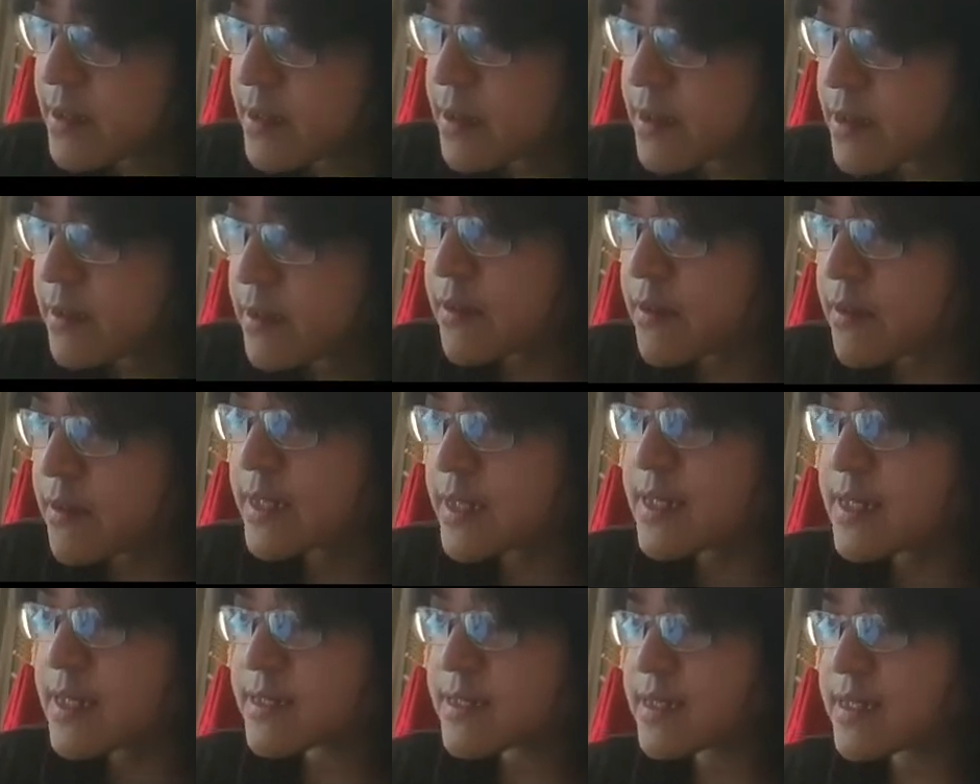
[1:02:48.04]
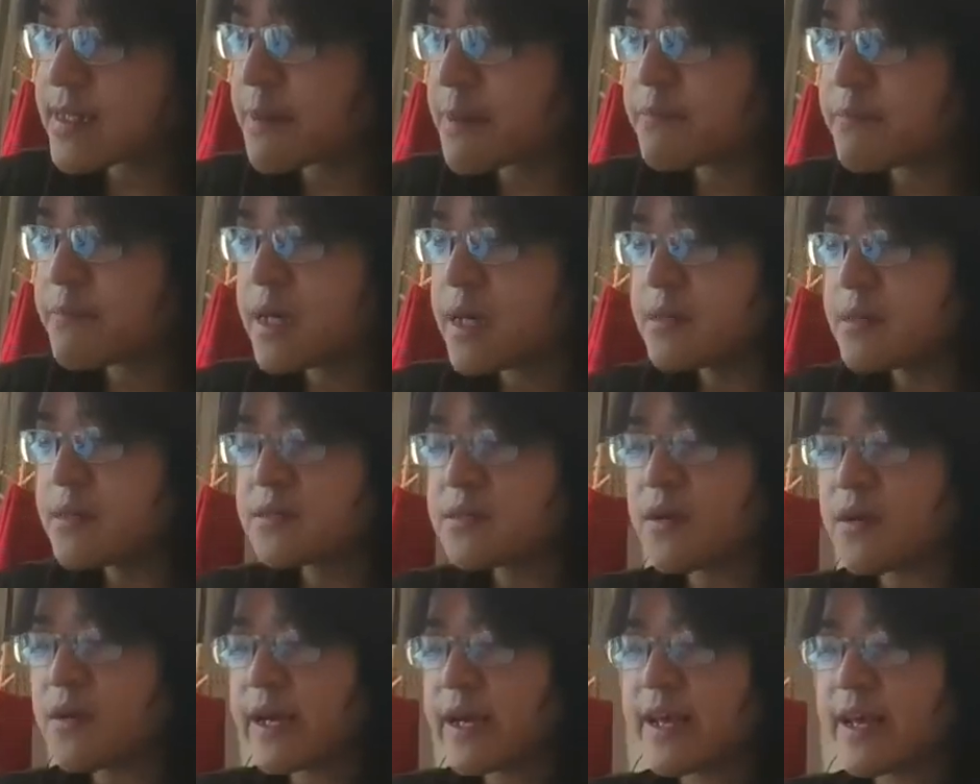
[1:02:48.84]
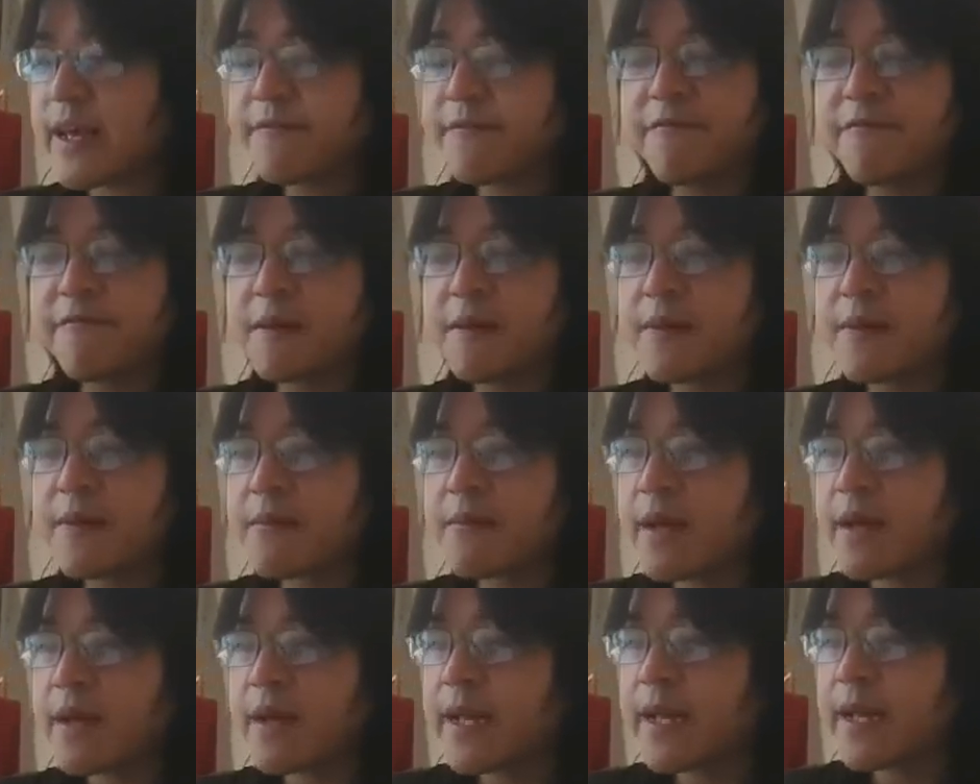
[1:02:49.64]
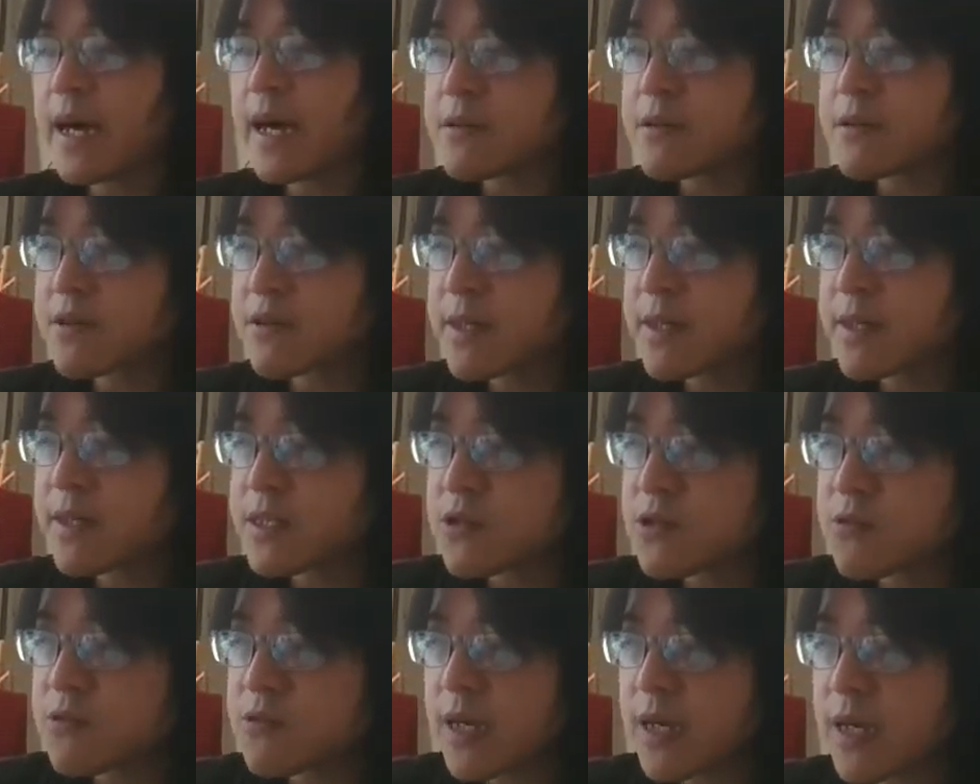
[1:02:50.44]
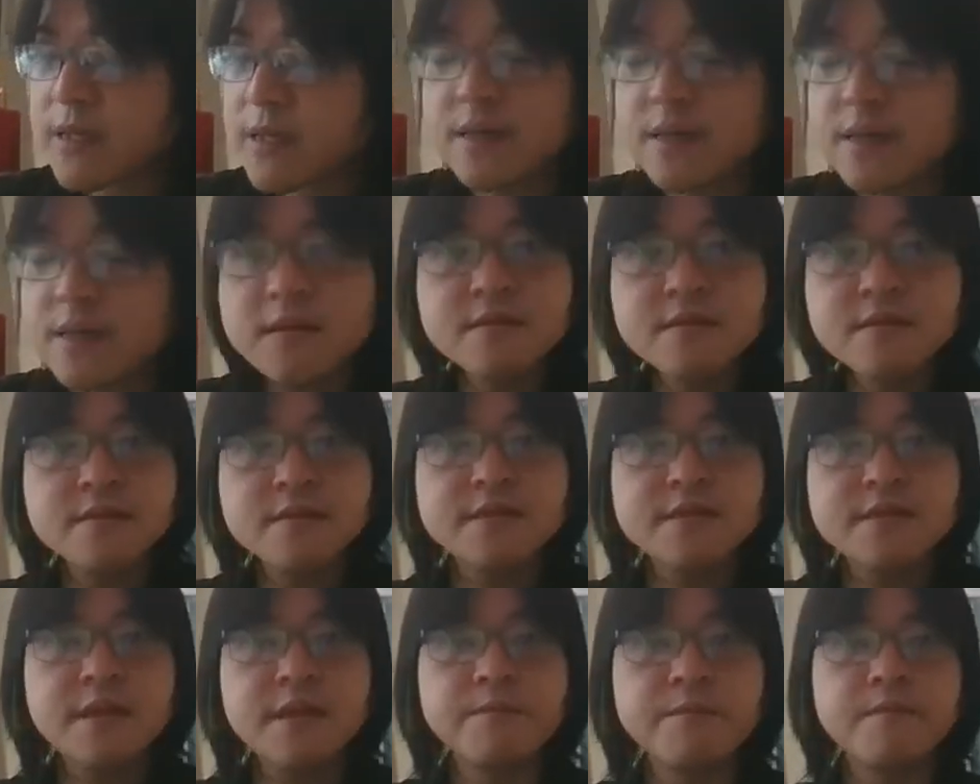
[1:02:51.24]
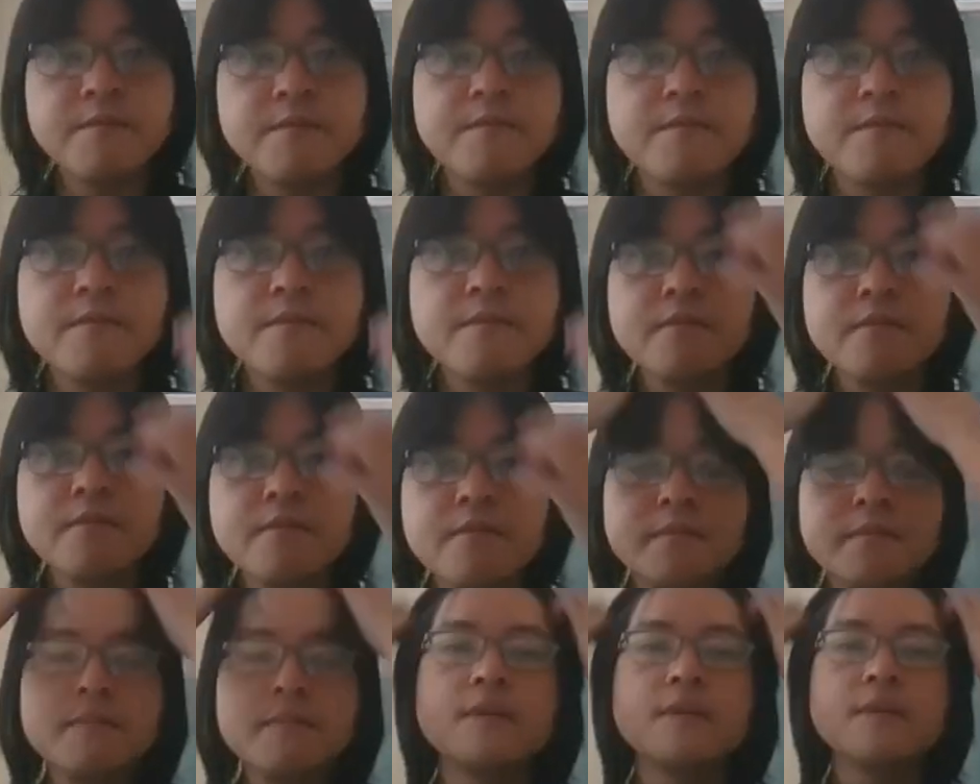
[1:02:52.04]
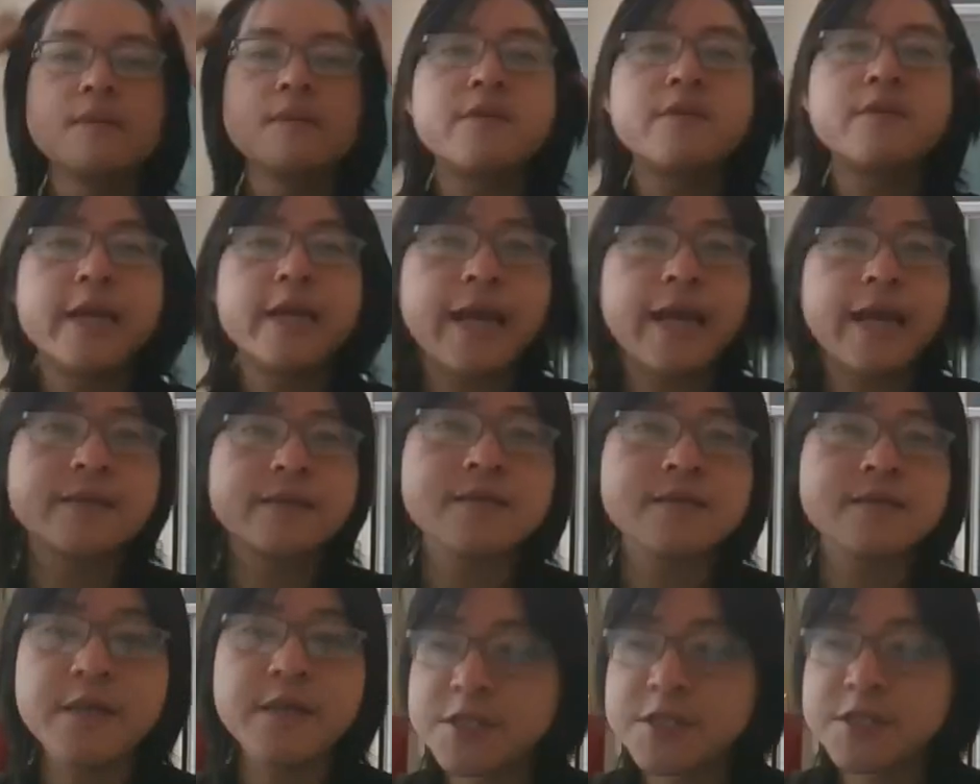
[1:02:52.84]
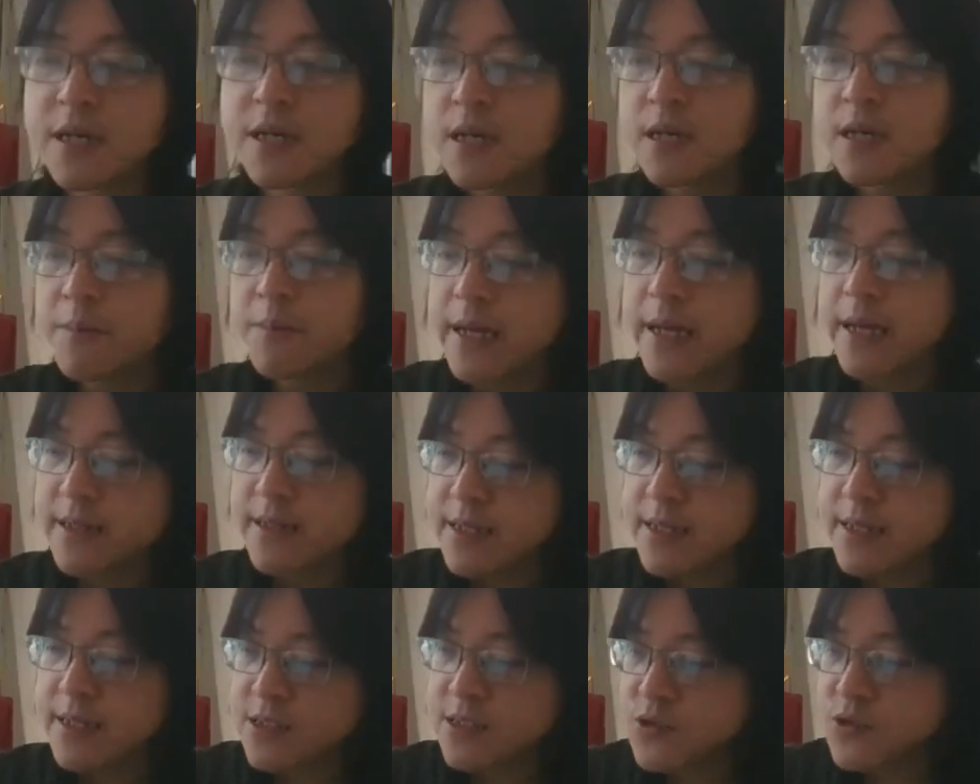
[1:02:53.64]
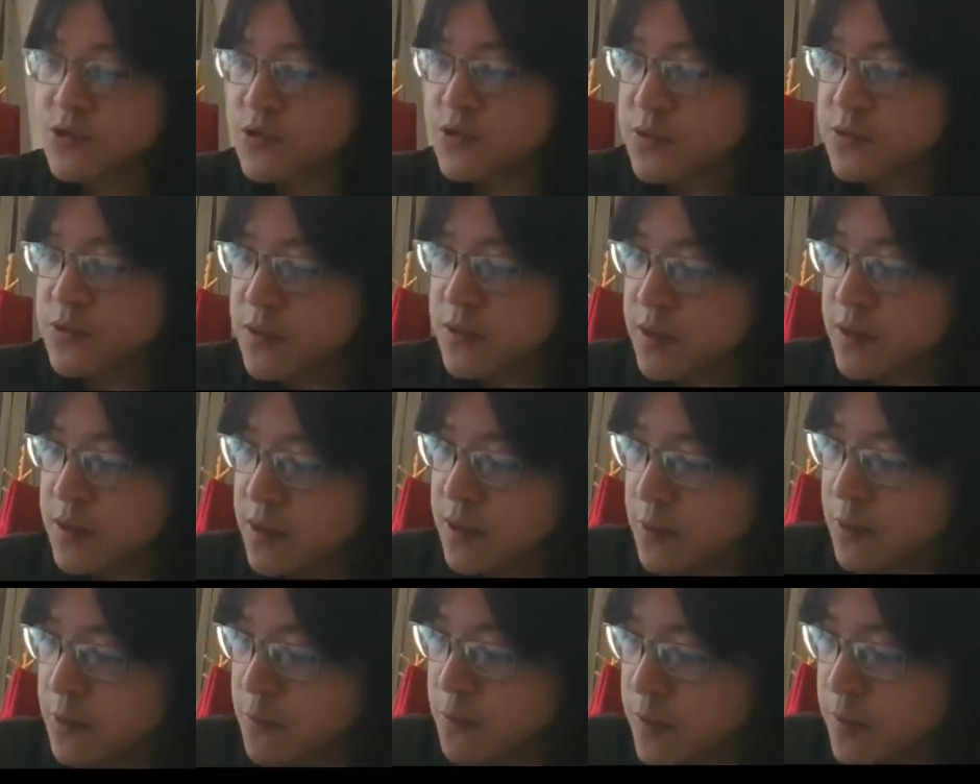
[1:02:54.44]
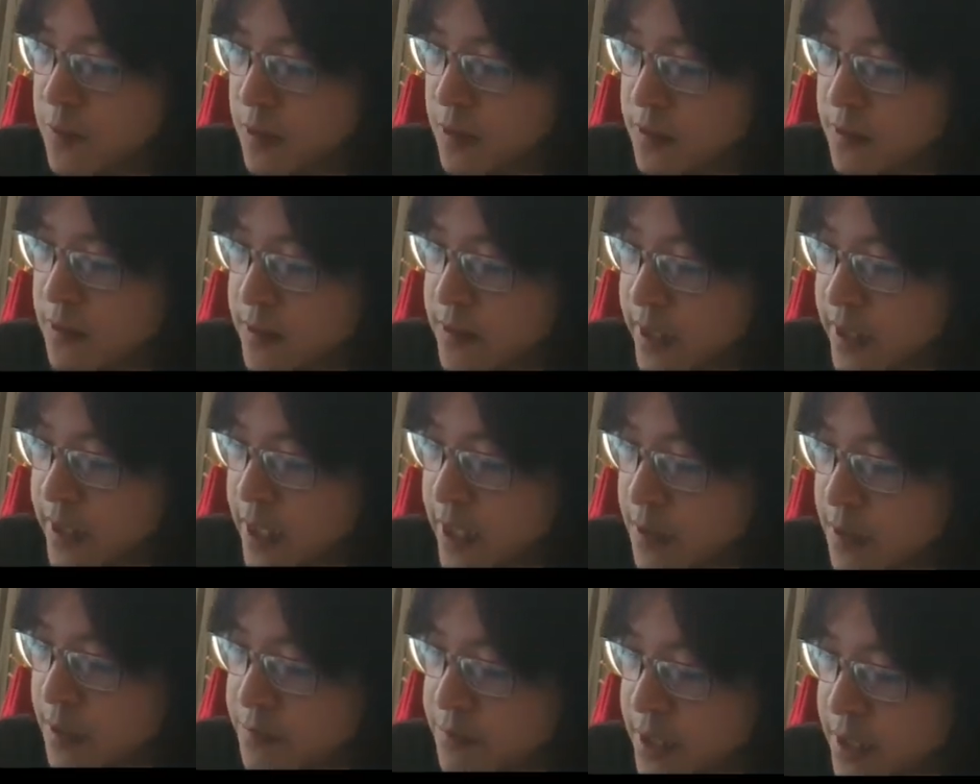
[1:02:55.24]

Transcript: right? This is a number, so I can flip them anyhow. So these two are the same. So they cancel each other. But these two, well, AB